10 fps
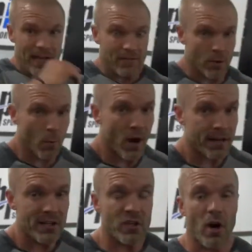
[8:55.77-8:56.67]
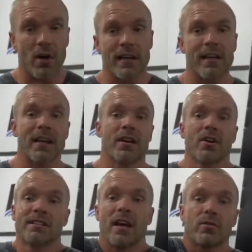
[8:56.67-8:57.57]
If you want to target
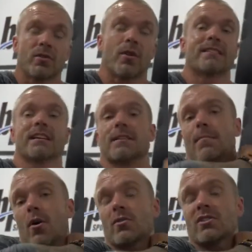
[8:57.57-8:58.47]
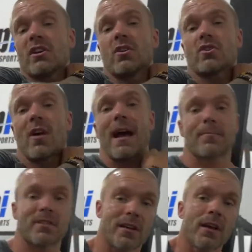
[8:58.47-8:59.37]
your deltoids as opposed to your
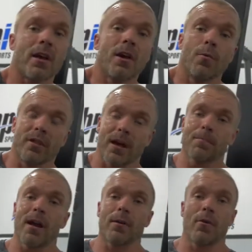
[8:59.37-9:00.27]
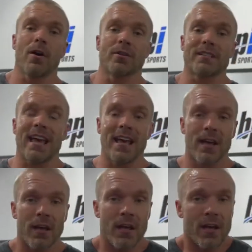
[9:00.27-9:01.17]
traps with upright rows,
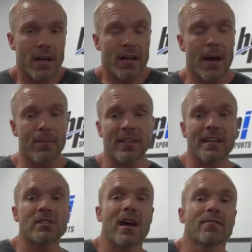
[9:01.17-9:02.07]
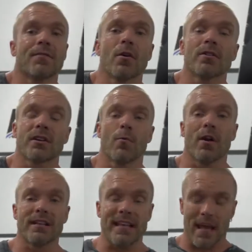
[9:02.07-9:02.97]
a couple things you have to focus on.
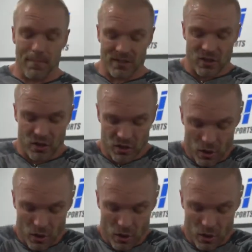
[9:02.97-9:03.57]
One is hand position.